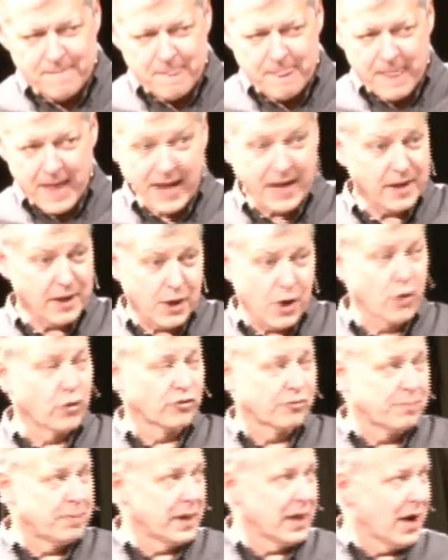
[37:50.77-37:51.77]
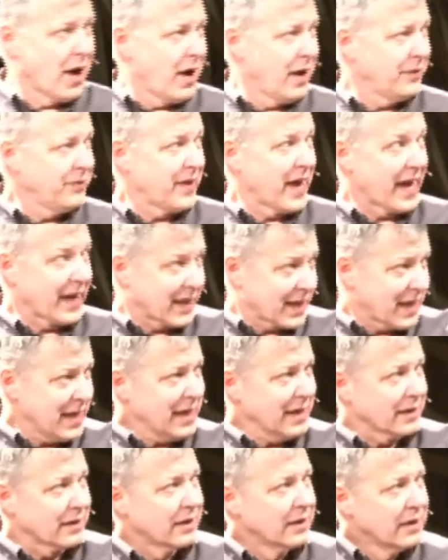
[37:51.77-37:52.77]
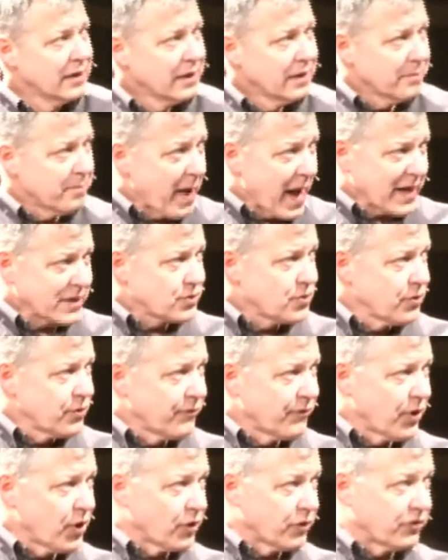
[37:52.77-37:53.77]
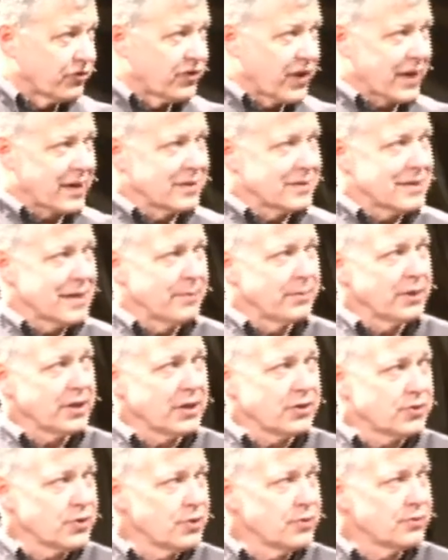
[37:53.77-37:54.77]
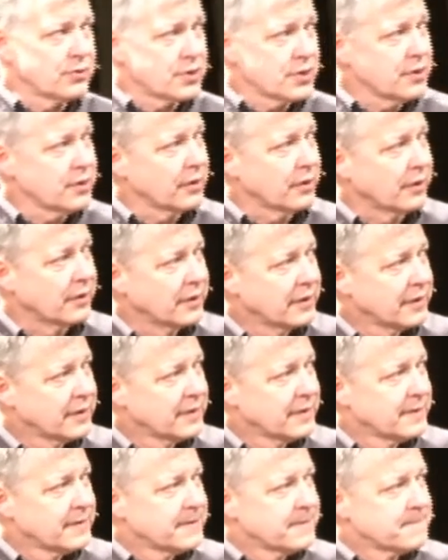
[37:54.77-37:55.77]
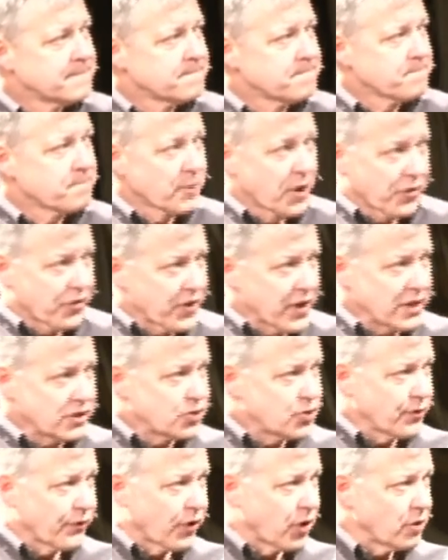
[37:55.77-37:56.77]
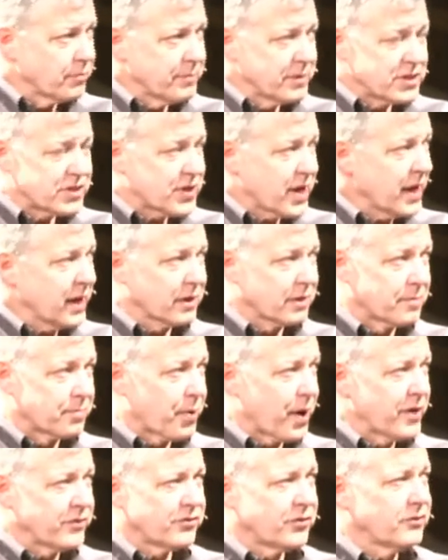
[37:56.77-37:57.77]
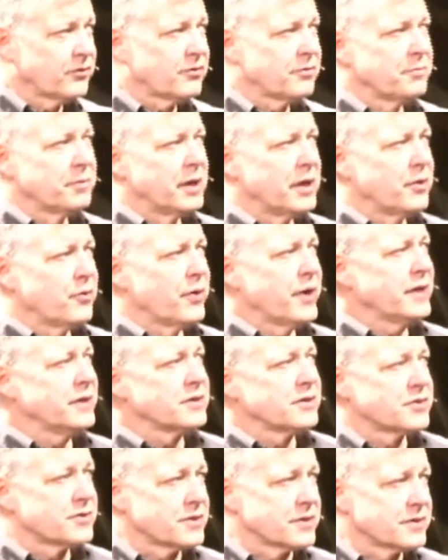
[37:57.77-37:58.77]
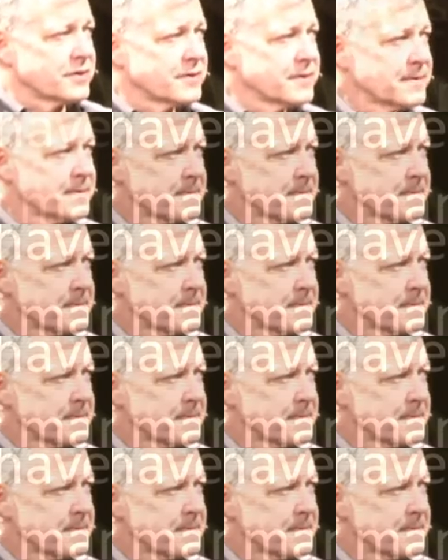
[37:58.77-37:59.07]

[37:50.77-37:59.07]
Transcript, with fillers: And it goes beyond that. Again, back to the verse, 2 Timothy 2 2 the things you've heard me say in the presence of many witnesses.